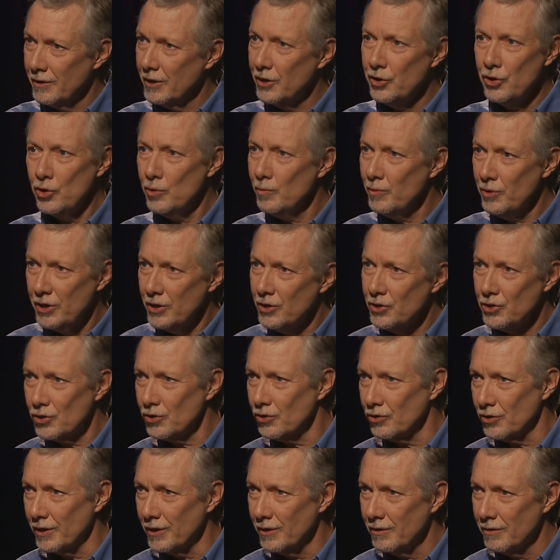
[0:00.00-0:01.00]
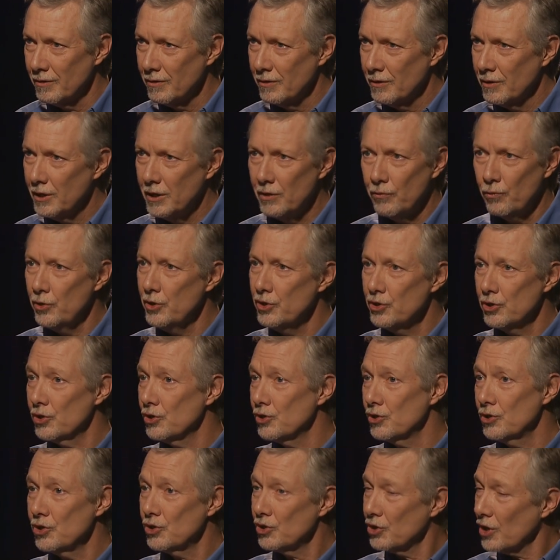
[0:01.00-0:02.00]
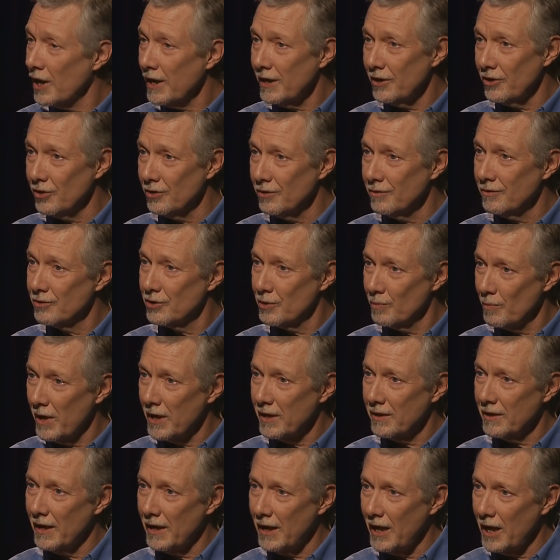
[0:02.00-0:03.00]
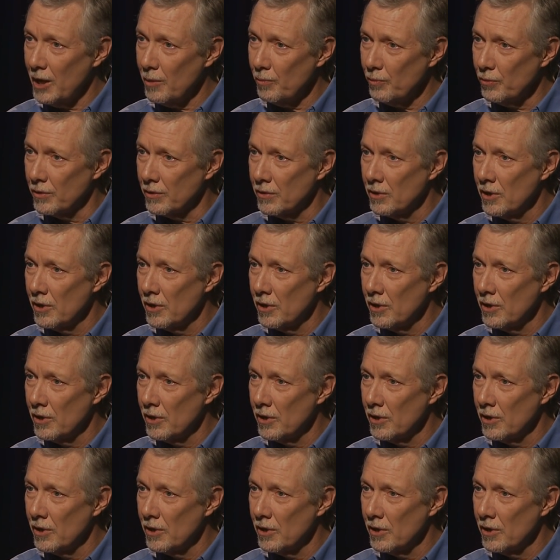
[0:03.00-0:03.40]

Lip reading: in human history if we just decided to make that happen.